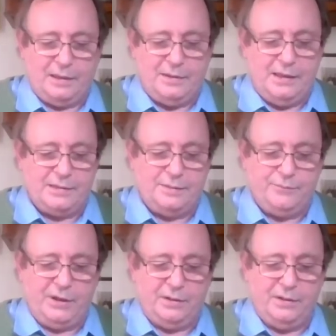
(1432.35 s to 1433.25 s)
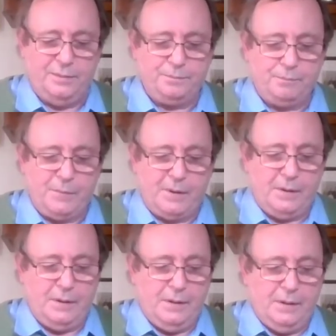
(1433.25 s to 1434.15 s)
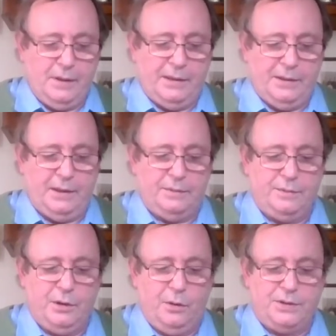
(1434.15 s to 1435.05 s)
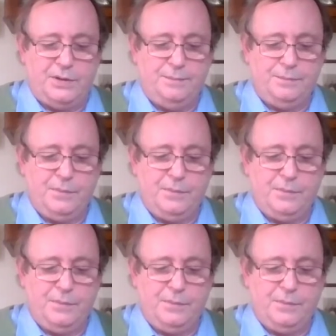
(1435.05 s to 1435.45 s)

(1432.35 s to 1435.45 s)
and these figured in their thoughts.